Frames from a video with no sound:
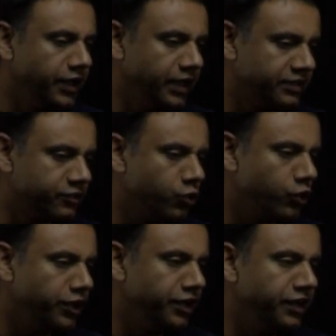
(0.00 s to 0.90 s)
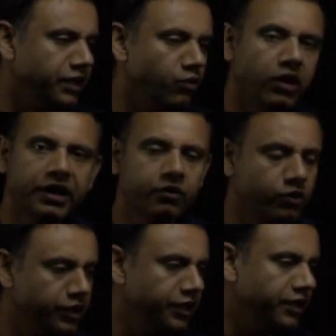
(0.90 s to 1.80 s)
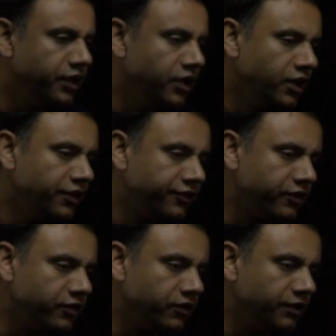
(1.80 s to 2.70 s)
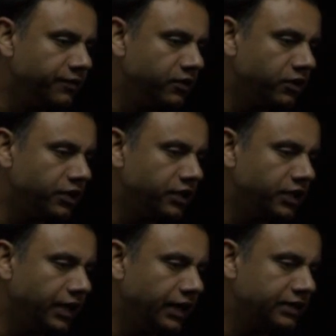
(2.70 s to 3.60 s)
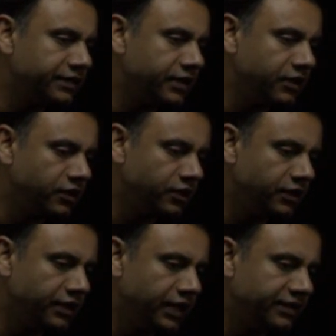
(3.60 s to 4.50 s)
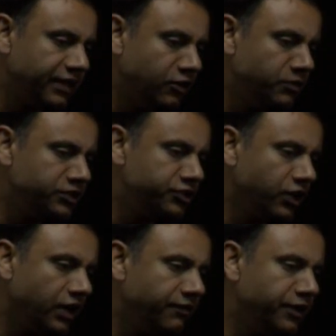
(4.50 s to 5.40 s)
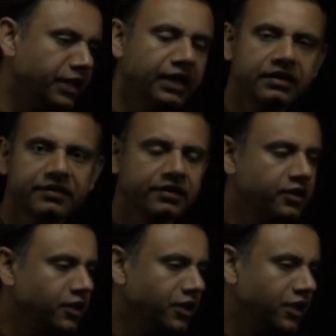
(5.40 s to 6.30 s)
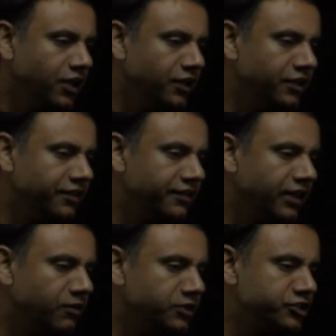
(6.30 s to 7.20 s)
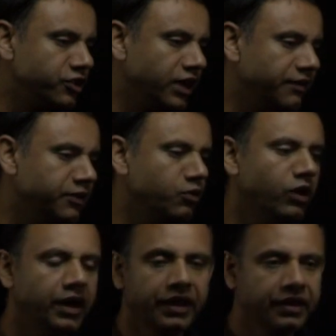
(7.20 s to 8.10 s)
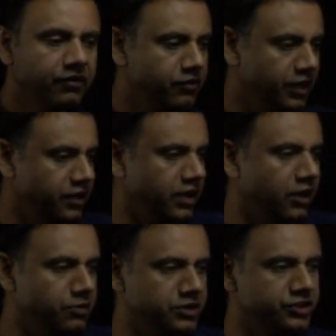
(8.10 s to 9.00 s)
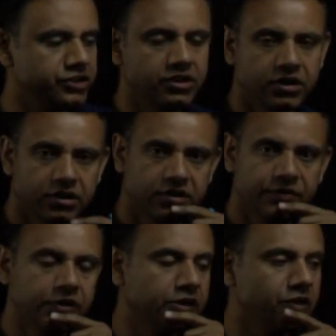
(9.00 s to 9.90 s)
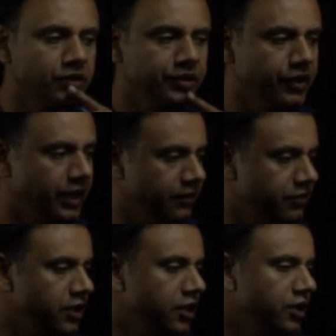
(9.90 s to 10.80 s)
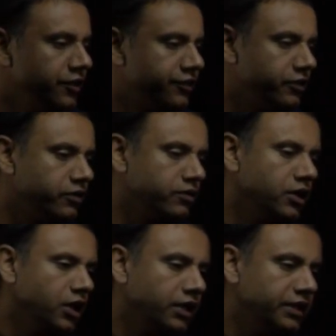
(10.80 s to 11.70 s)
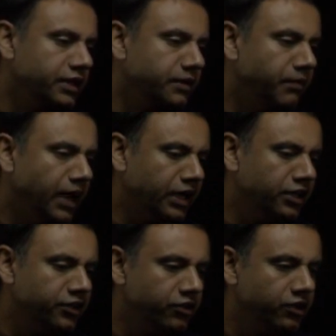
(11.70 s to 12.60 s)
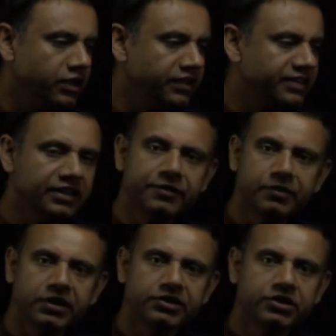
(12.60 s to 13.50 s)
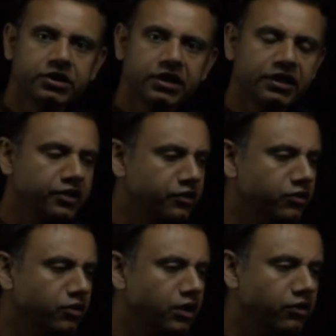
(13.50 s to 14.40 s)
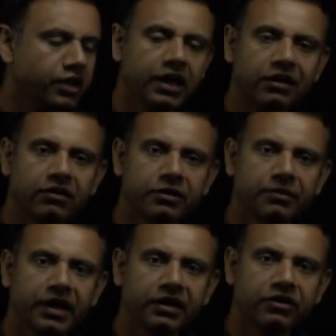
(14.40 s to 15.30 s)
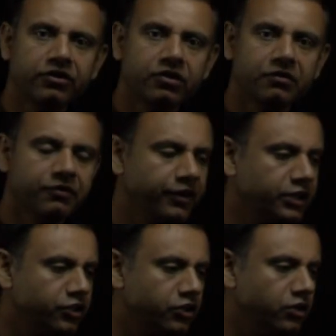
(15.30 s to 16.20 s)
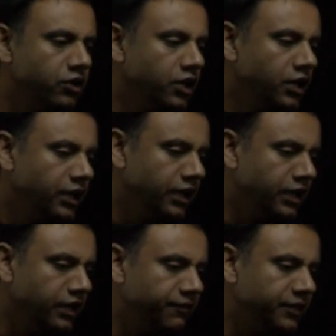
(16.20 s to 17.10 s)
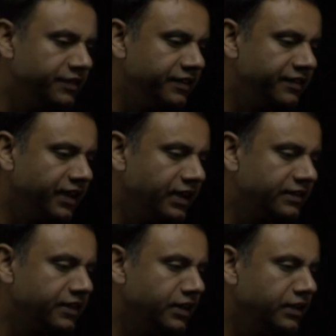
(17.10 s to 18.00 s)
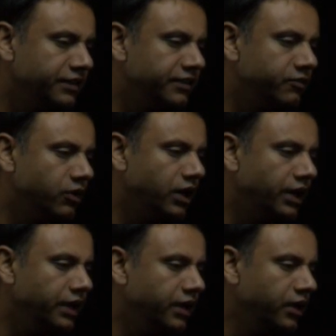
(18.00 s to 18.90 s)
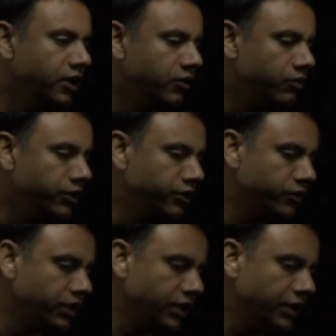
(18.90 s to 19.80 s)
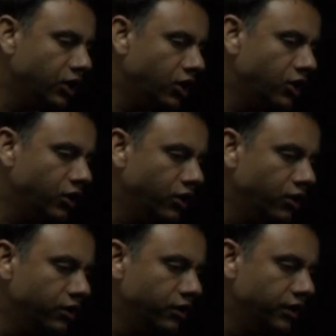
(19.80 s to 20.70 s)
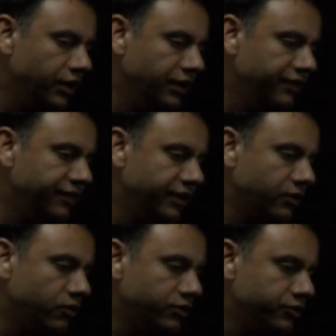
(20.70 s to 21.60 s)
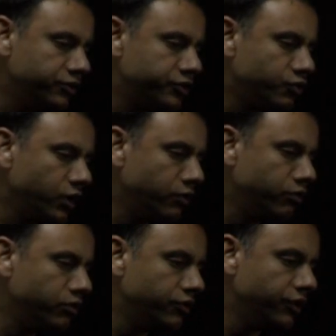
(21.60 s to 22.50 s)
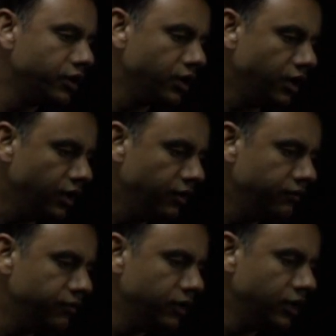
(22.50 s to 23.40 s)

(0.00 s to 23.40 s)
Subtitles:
x coordinate and y coordinate. So if you look at the x, that's how much you have in x, and this is how much you have in y, right? How much vertical you have. So the magnitude is this much, and you know how to calculate the magnitude of a vector. And if this is x and this is y, we know that r is equal to square root of